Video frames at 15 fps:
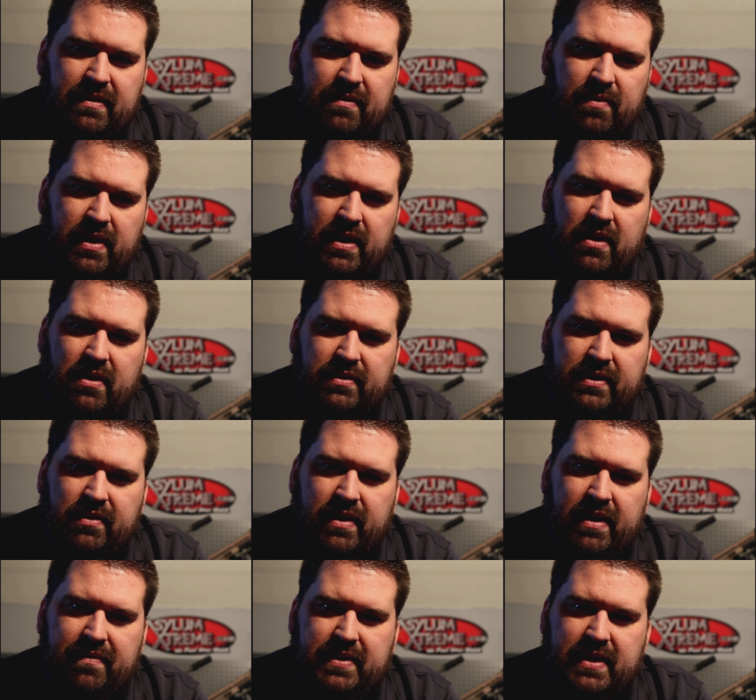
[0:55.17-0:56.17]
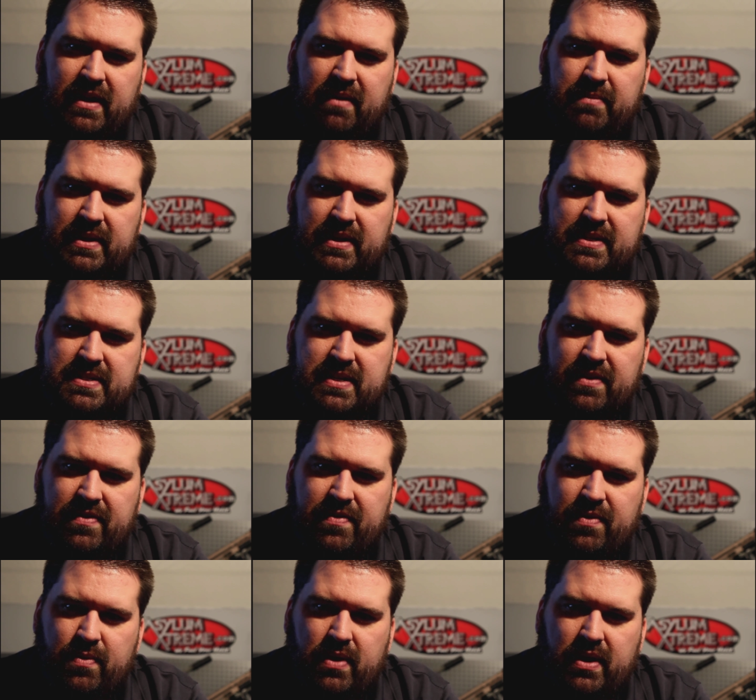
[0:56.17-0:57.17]
we all don't have time to sit
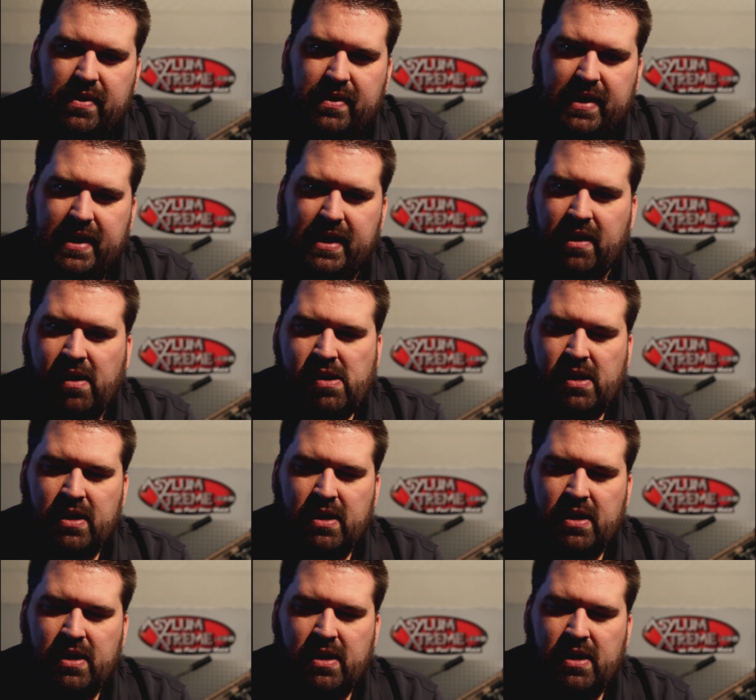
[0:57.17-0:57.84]
through all that.